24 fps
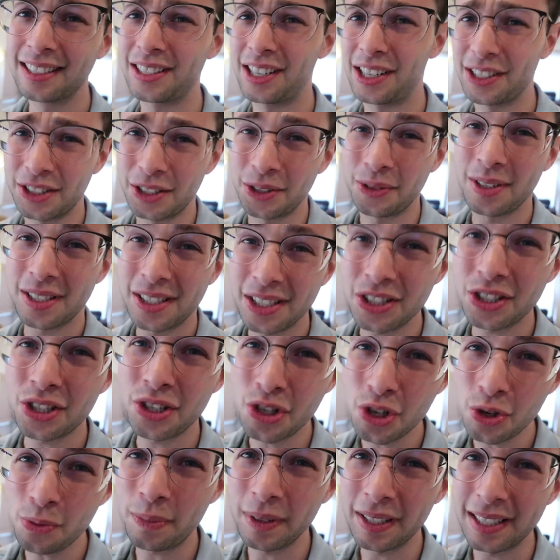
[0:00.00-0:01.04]
Because also, it's a
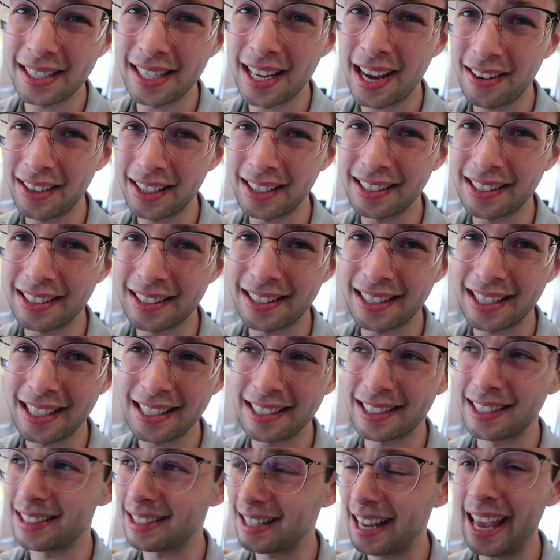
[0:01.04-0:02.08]
stupid sounding
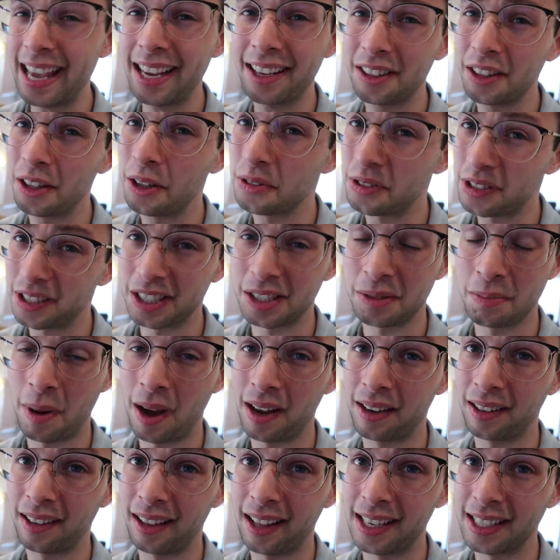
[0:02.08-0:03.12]
disease. It's ankylosing
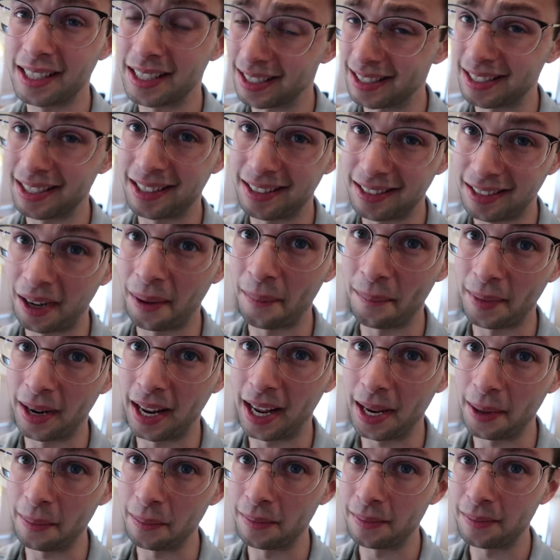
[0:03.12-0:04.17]
spondylitis is a dumb
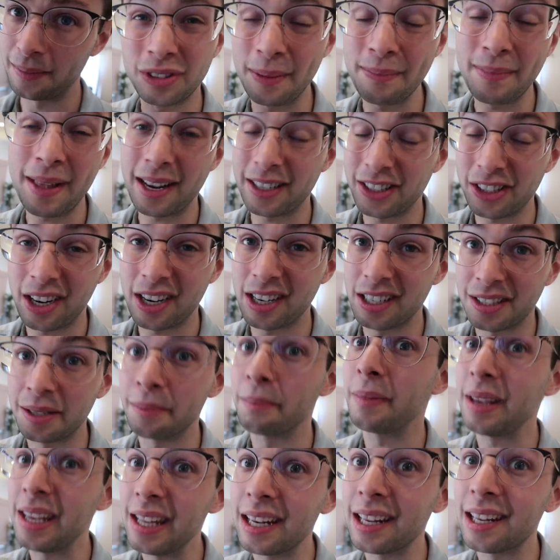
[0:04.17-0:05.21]
name. I'm not trying to
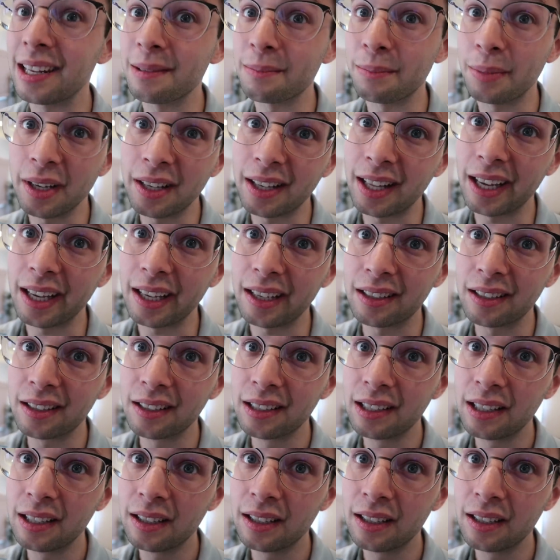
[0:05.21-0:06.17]
demean it, but like,